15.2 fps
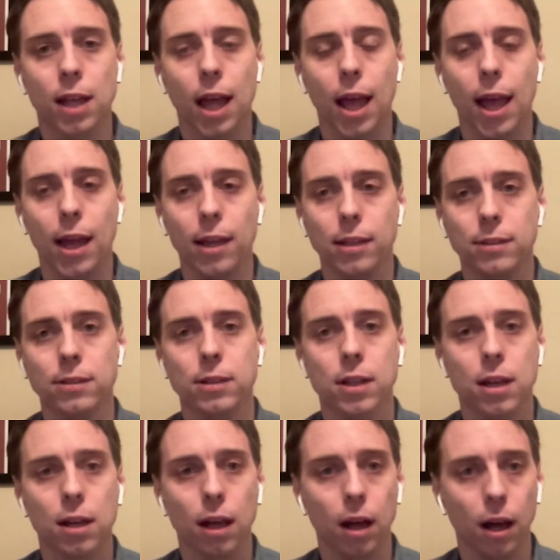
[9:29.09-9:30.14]
And
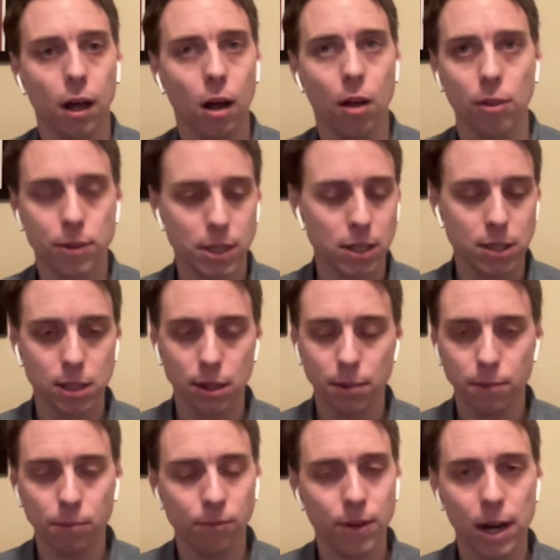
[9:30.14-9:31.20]
uh, these
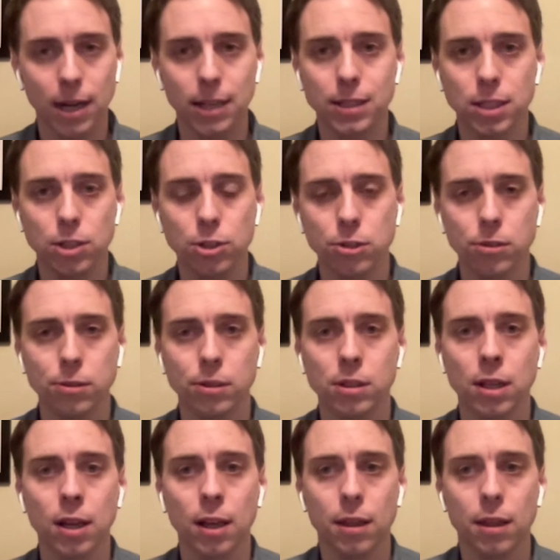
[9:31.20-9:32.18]
various issues